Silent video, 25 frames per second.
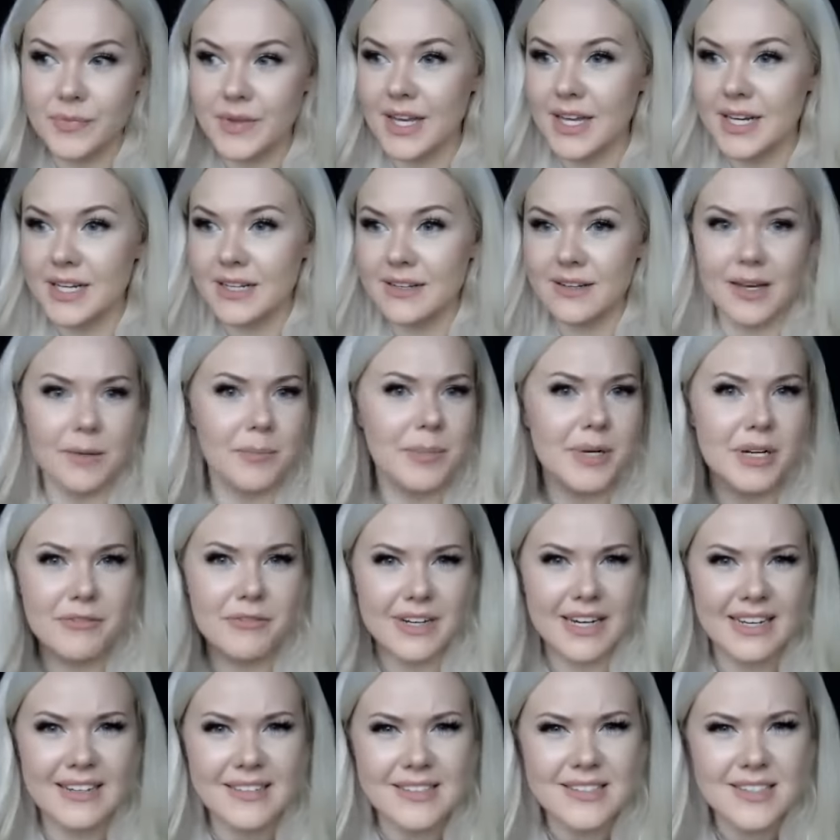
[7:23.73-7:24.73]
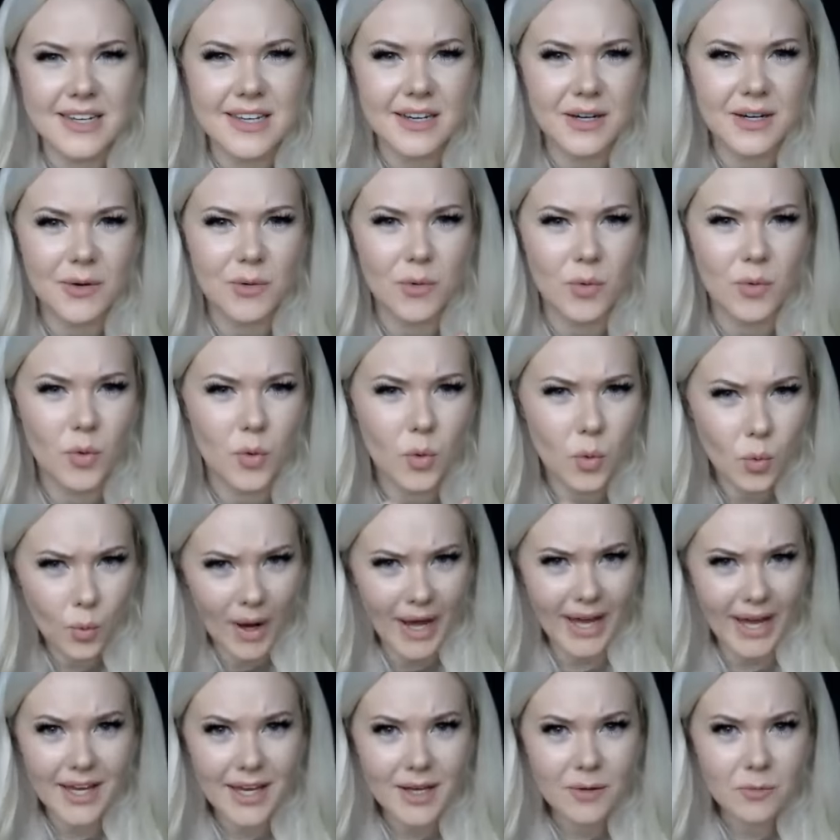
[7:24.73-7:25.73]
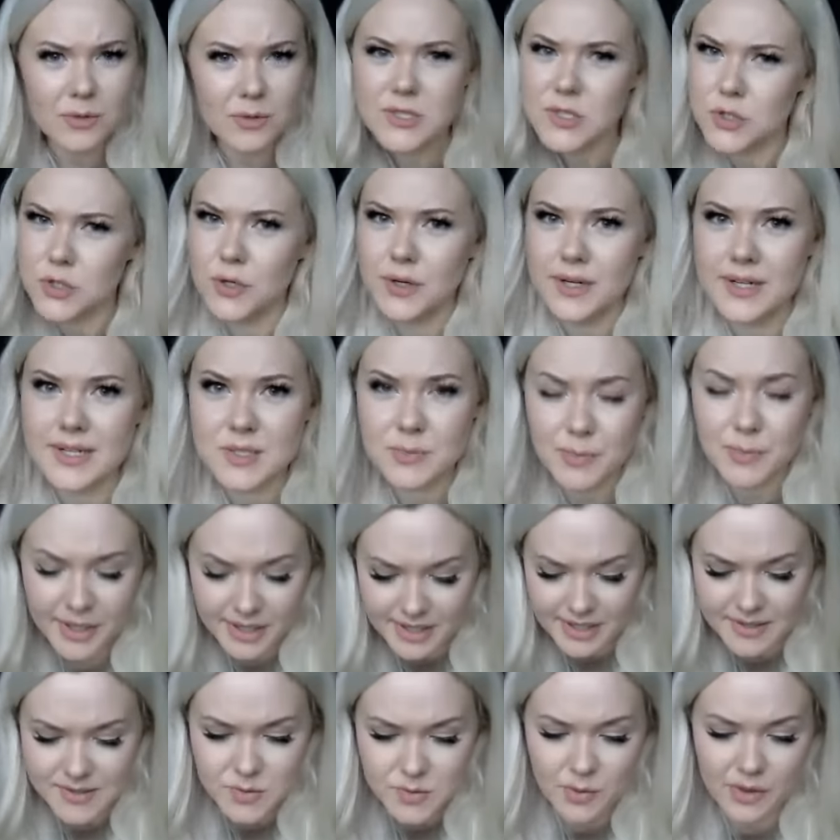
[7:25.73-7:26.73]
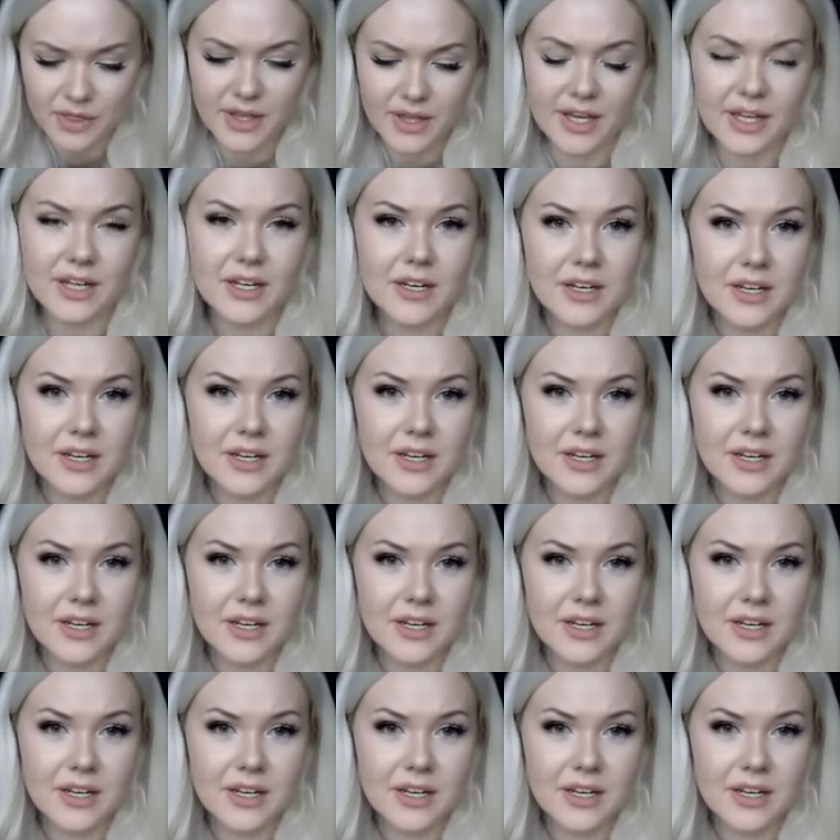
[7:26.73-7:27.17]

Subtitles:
in a bit of an easier way. What's your experience with that?